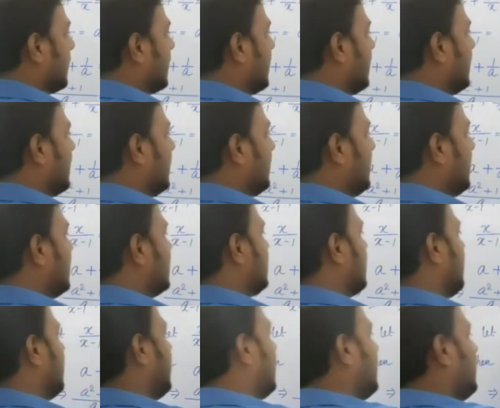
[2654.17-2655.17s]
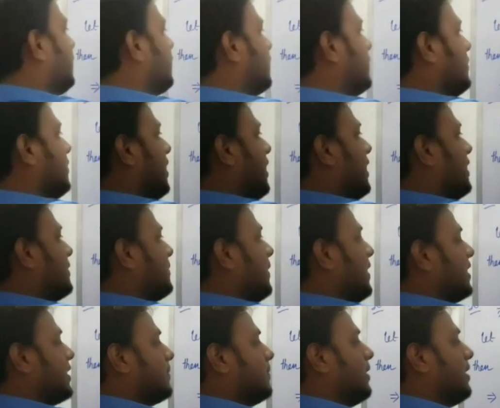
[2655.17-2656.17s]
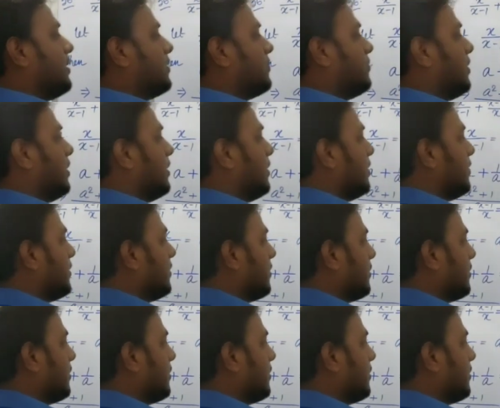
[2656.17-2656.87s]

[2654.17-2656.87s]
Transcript: in the place of a, put x by x minus 1